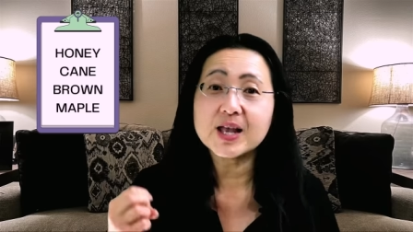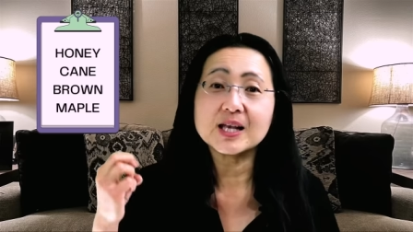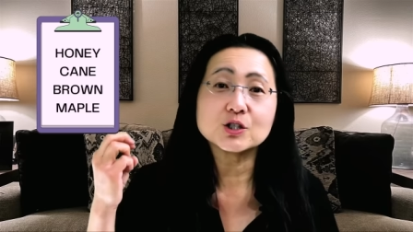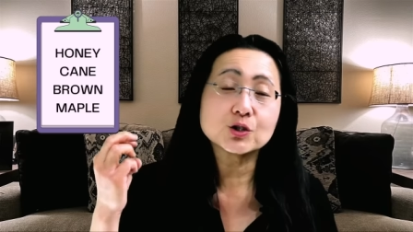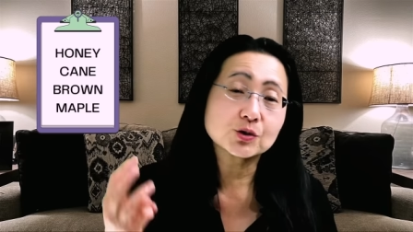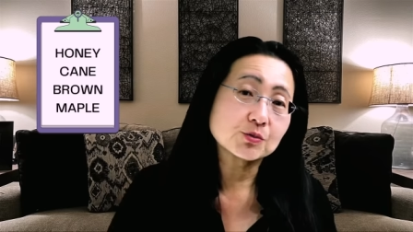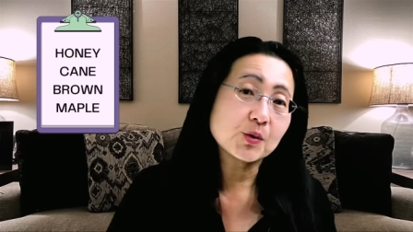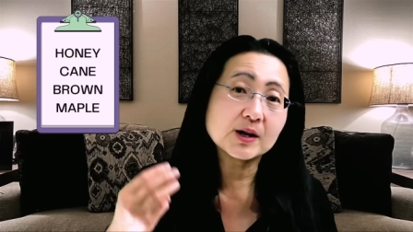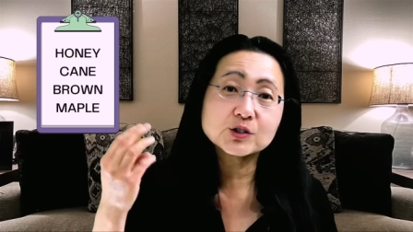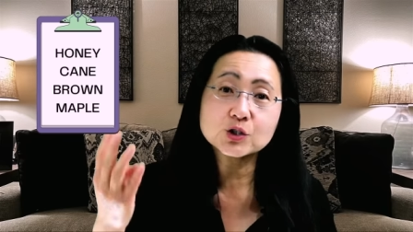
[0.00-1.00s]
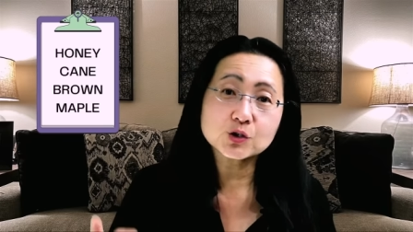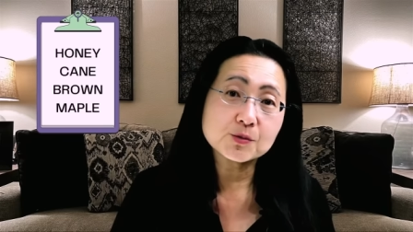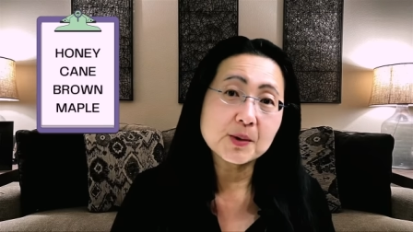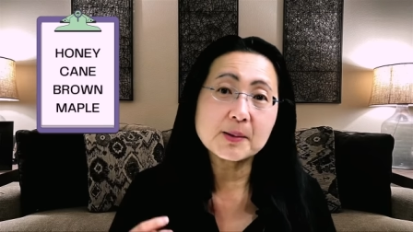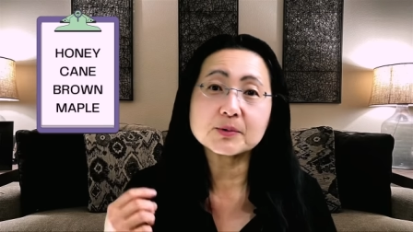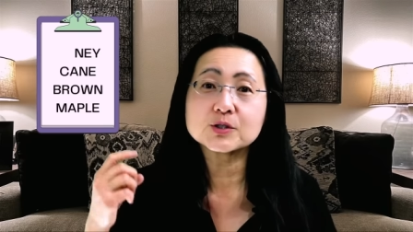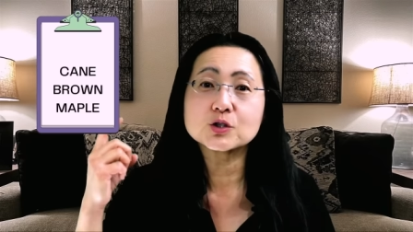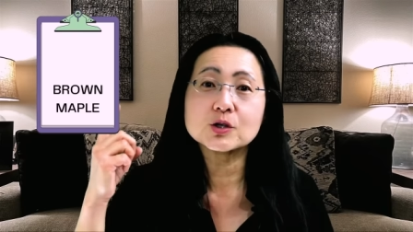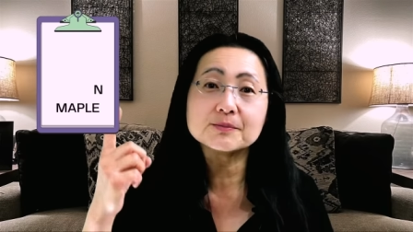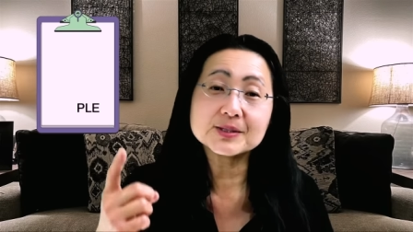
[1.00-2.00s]
cane sugar, brown sugar, maple
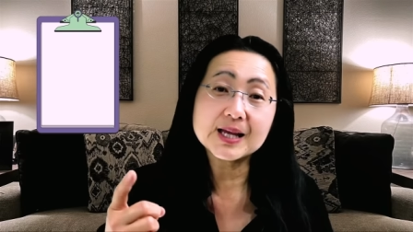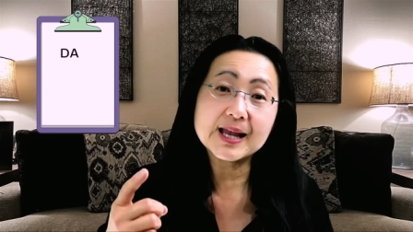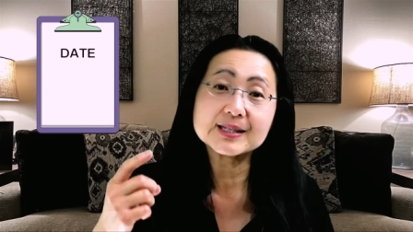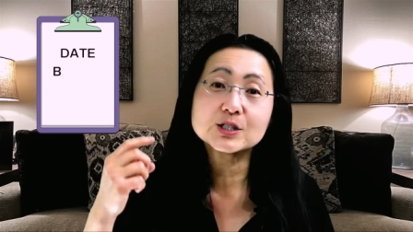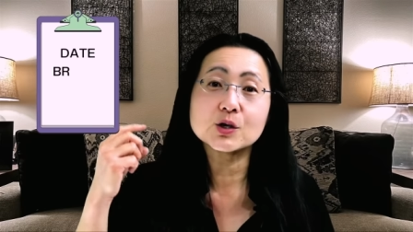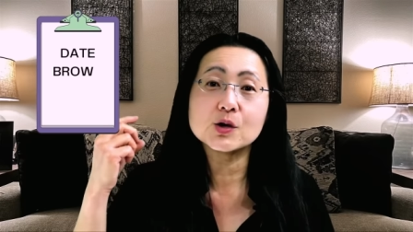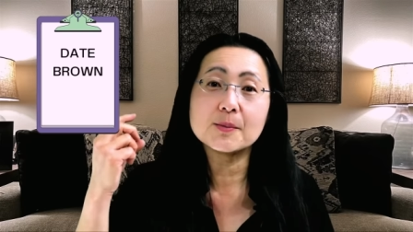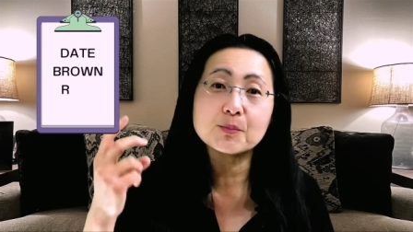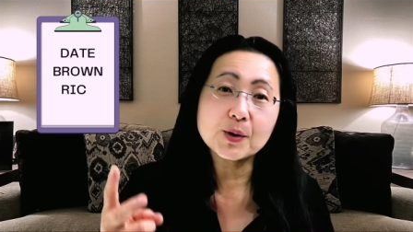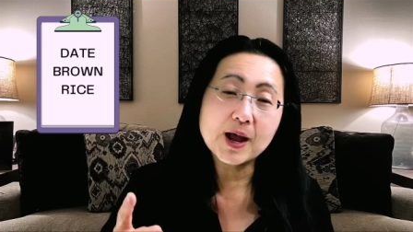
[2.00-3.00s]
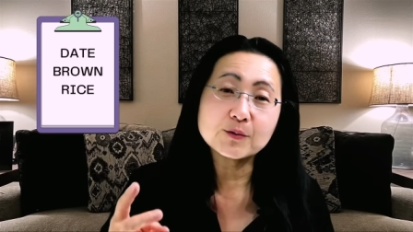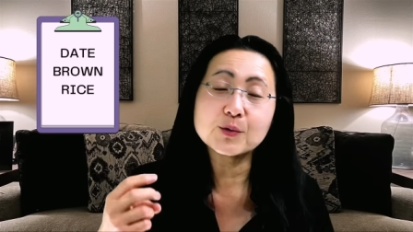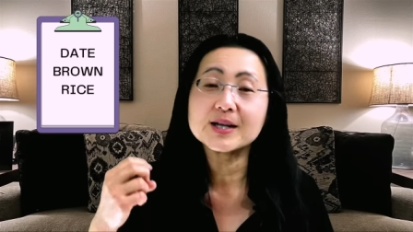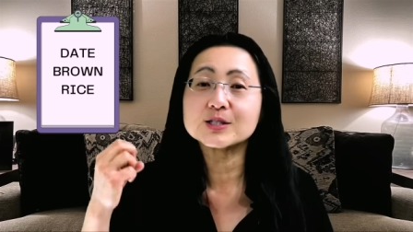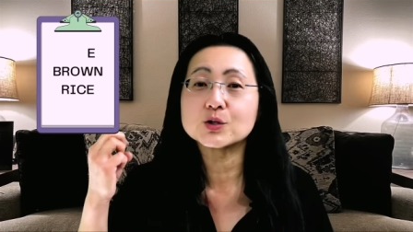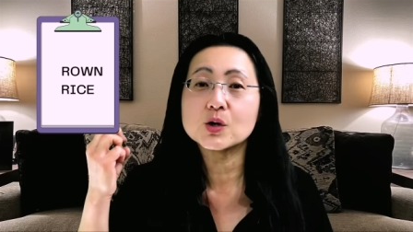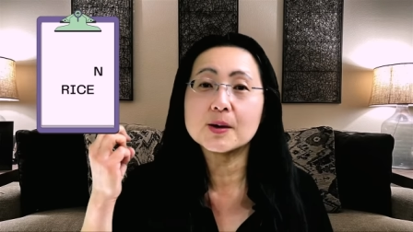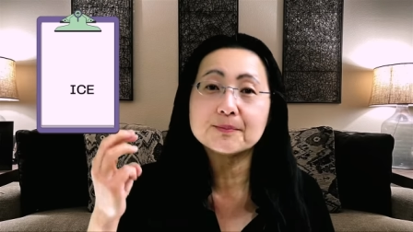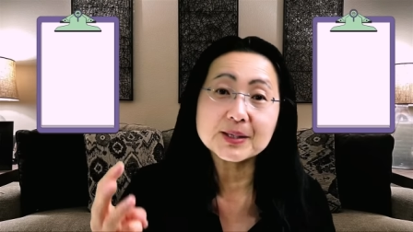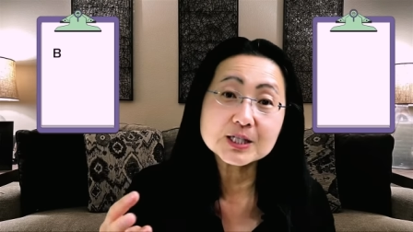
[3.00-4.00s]
syrup, date syrup, brown rice
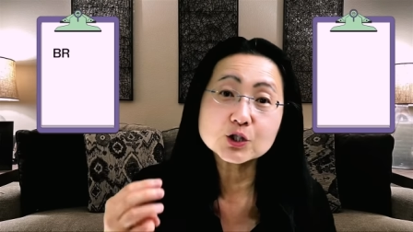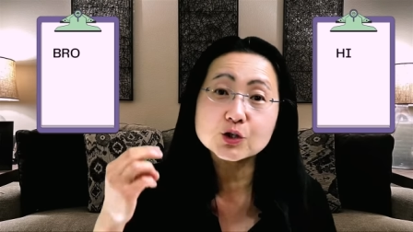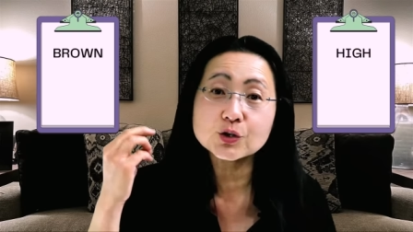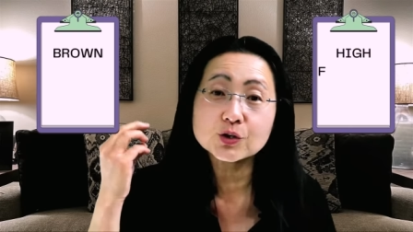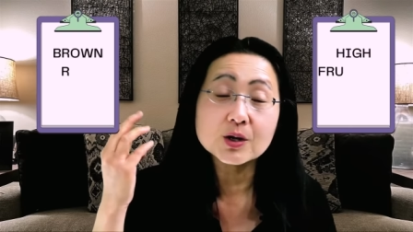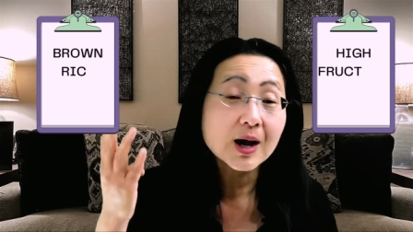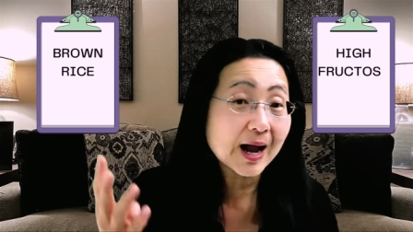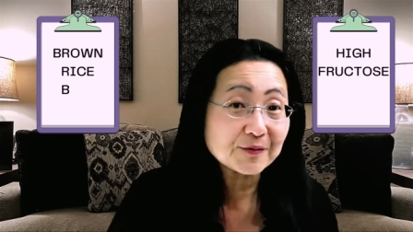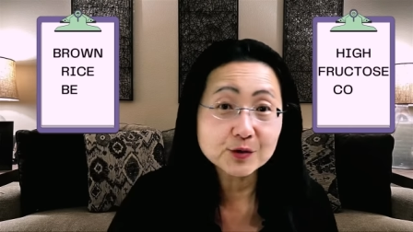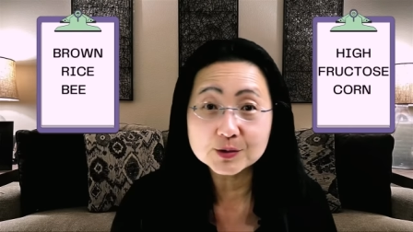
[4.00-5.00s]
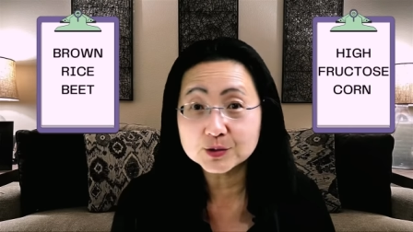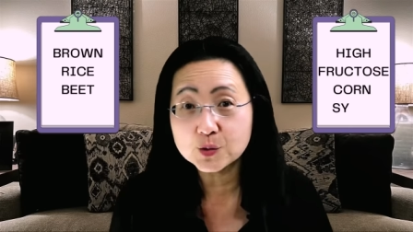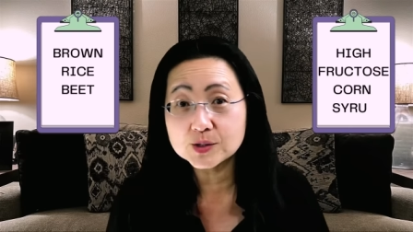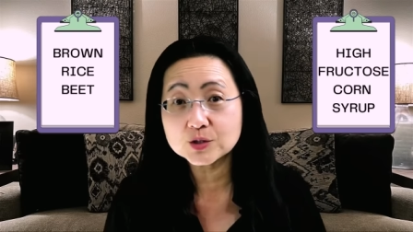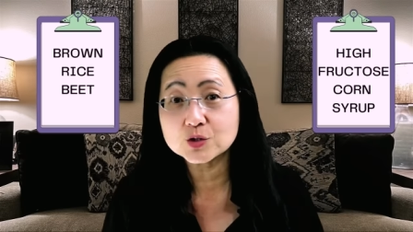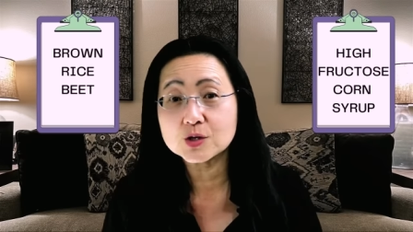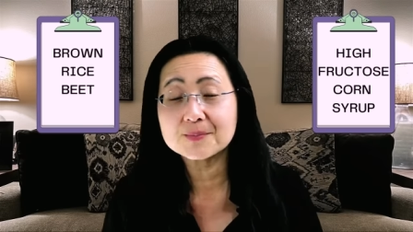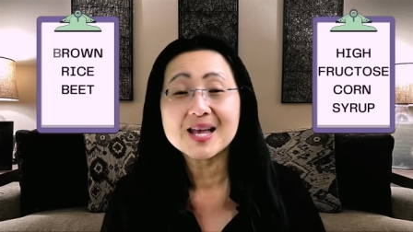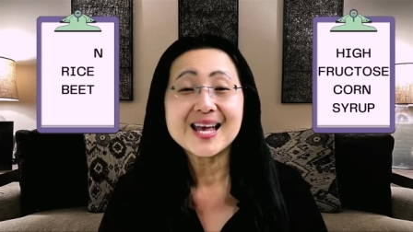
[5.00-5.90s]
syrup, beet sugar, high fructose corn syrup.